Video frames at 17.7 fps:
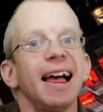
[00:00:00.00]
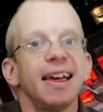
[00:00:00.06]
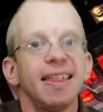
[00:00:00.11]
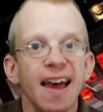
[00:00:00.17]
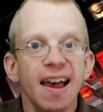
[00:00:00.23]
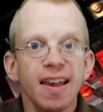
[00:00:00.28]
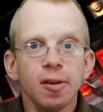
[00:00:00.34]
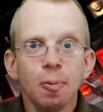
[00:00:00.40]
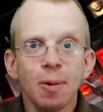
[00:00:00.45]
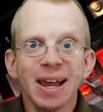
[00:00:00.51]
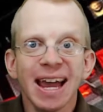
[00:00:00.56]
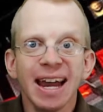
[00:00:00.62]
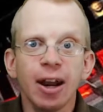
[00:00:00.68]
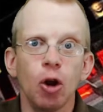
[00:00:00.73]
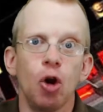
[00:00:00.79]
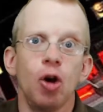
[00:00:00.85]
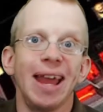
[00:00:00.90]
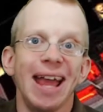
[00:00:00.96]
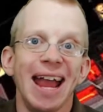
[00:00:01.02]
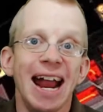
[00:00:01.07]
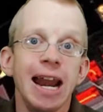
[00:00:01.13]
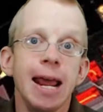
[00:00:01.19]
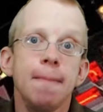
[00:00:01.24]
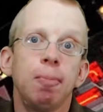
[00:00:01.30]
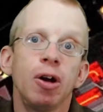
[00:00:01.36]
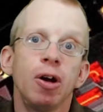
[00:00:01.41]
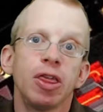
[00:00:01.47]
Last weekend it earned
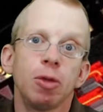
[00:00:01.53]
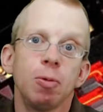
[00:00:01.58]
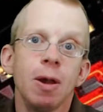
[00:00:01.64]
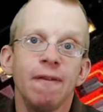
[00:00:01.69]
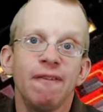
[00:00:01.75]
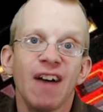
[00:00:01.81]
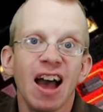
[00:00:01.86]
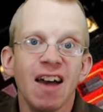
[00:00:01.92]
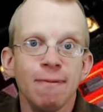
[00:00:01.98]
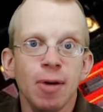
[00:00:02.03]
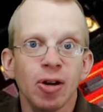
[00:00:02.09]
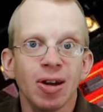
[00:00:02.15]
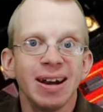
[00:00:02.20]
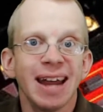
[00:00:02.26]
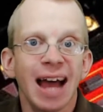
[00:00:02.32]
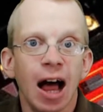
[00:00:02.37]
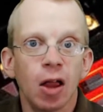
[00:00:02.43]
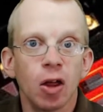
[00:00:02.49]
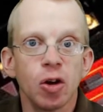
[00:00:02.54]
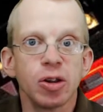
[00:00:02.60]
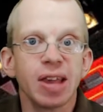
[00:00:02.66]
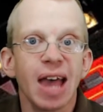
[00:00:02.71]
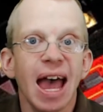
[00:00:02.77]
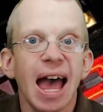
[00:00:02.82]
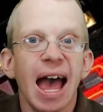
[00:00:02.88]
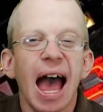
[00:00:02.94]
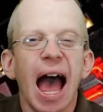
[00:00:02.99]
$80.35 million,
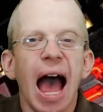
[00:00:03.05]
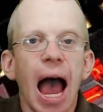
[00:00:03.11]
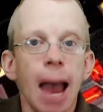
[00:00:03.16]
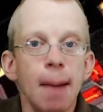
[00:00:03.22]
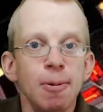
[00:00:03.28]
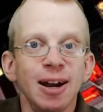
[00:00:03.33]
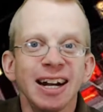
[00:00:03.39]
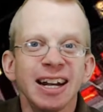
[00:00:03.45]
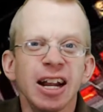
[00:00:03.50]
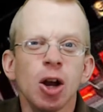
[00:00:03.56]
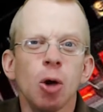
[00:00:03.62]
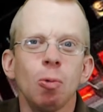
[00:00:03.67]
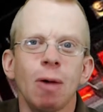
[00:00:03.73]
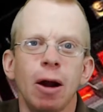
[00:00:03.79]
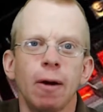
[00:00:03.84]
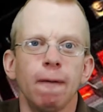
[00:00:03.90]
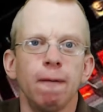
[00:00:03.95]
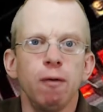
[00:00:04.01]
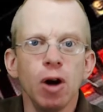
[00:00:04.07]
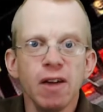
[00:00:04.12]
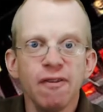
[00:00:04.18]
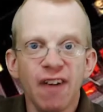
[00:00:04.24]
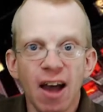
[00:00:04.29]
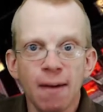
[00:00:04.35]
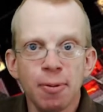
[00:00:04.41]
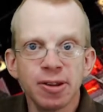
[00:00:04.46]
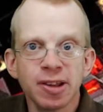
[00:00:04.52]
I'm predicting around a
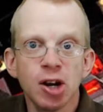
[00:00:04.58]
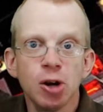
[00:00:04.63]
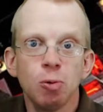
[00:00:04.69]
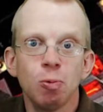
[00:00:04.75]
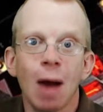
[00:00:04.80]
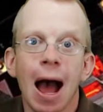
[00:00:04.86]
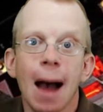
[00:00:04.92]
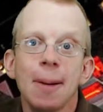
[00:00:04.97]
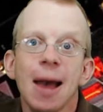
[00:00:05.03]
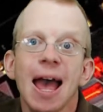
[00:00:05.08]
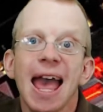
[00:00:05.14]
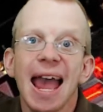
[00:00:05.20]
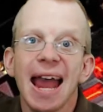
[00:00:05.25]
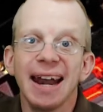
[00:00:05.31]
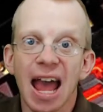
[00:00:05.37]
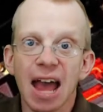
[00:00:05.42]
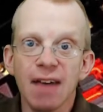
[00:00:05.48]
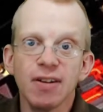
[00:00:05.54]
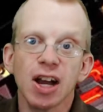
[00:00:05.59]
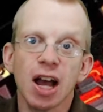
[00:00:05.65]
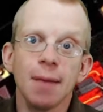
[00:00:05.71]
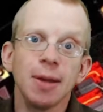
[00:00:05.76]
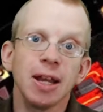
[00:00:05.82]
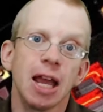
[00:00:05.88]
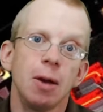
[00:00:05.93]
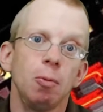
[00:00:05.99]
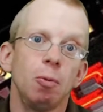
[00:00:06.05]
45% drop and have it
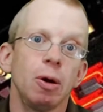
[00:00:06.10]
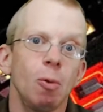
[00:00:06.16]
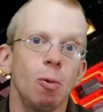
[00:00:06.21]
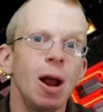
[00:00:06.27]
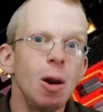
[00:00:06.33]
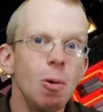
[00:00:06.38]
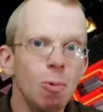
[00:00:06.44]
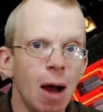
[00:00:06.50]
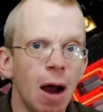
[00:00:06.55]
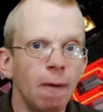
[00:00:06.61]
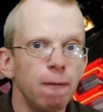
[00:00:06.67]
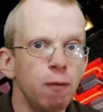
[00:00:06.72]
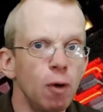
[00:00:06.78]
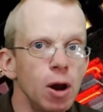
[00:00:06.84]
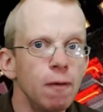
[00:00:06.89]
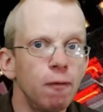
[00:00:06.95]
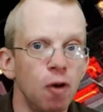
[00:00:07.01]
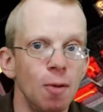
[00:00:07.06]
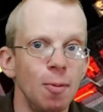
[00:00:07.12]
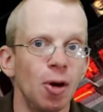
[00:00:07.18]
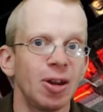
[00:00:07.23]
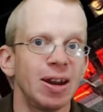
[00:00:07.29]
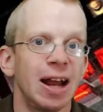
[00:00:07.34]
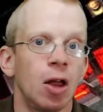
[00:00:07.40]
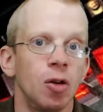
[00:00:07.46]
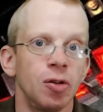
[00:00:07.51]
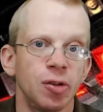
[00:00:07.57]
coming in with right around $44
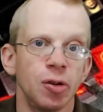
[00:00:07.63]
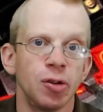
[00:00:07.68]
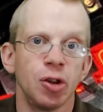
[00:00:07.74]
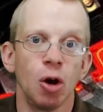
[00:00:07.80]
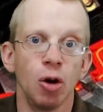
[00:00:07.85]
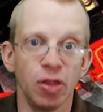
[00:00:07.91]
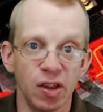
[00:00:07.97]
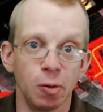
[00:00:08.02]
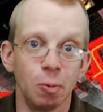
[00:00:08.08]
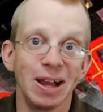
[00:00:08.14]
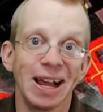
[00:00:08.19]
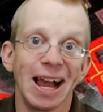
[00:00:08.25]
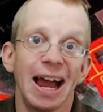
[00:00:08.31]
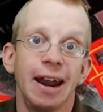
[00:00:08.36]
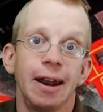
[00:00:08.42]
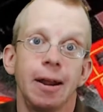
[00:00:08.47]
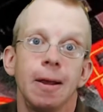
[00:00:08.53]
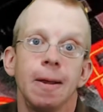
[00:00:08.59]
million or so this weekend.